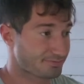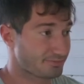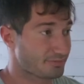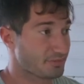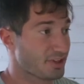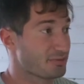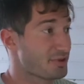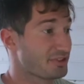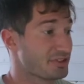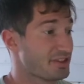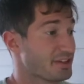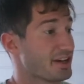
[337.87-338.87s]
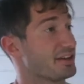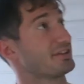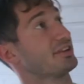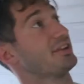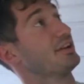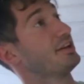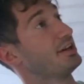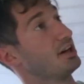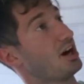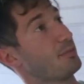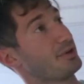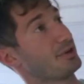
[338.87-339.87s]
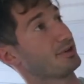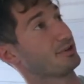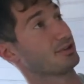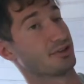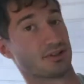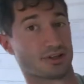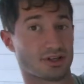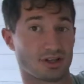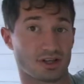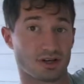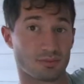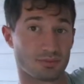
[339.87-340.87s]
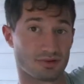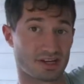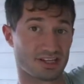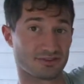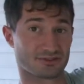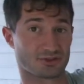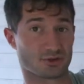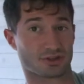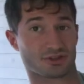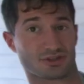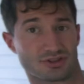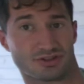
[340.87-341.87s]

that's basically it, guys. Up here, plenty of storage.